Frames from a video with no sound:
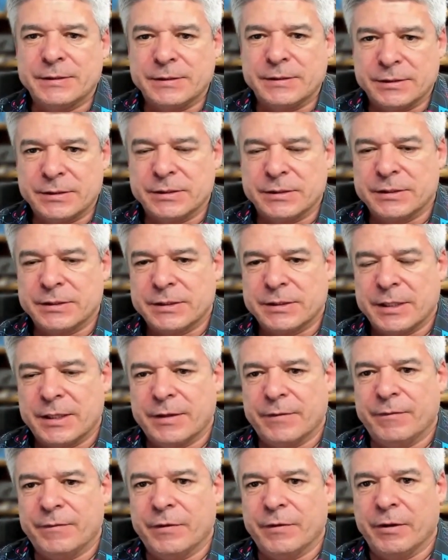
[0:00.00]
This is
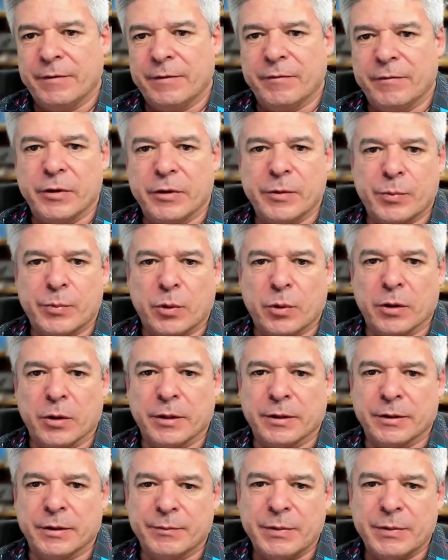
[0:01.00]
very, very important.